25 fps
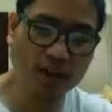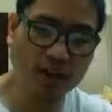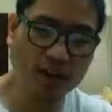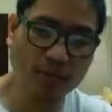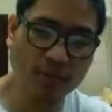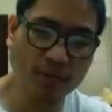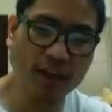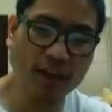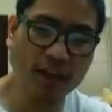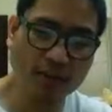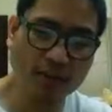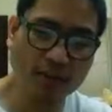carbon
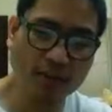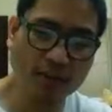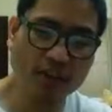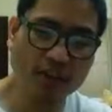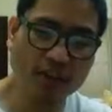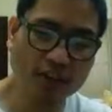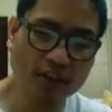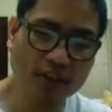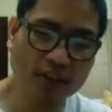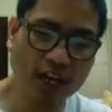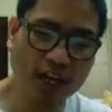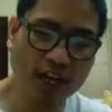hydrogen
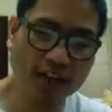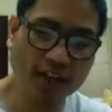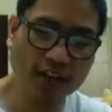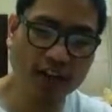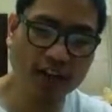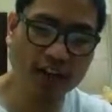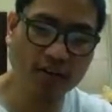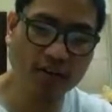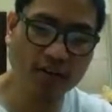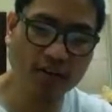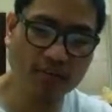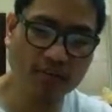chain
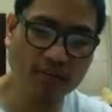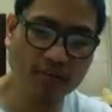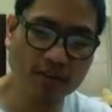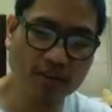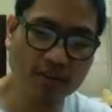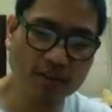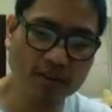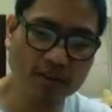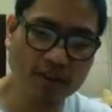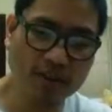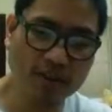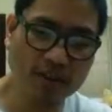
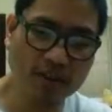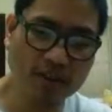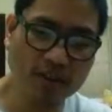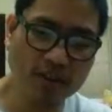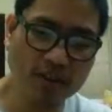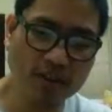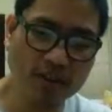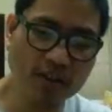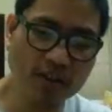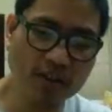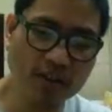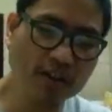atoms.
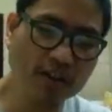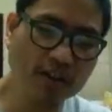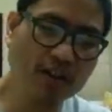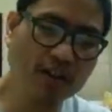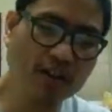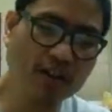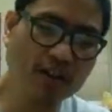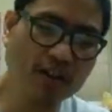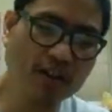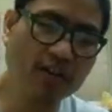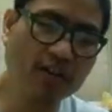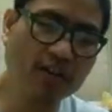
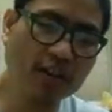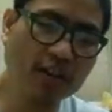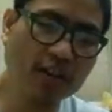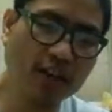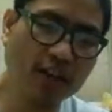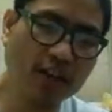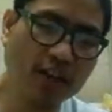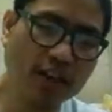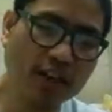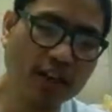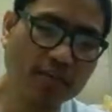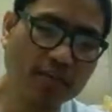
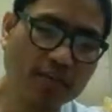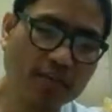Okay.